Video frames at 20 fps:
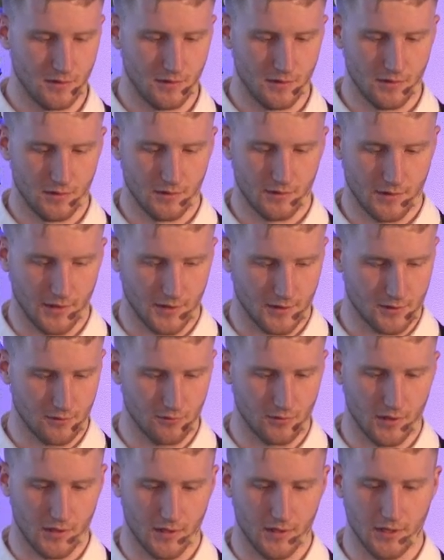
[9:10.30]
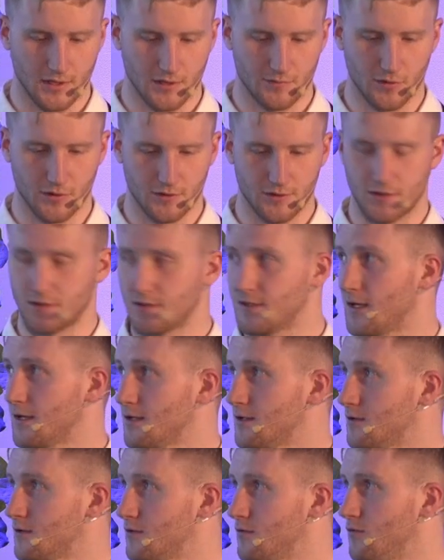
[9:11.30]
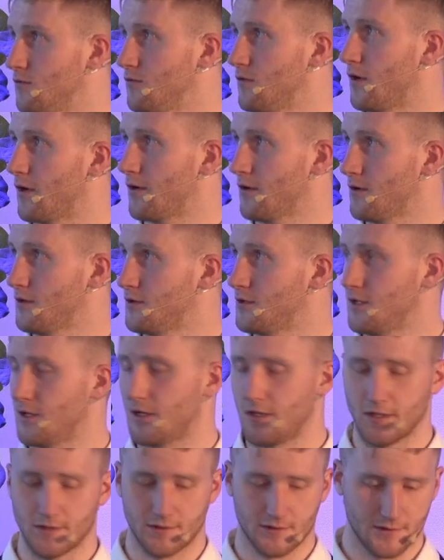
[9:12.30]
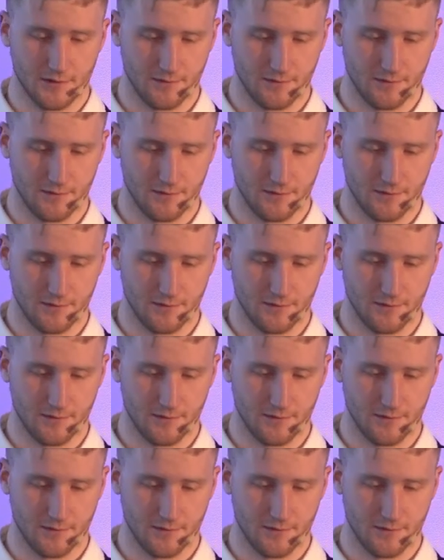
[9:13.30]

thanks to the experts and thanks to ArcGIS.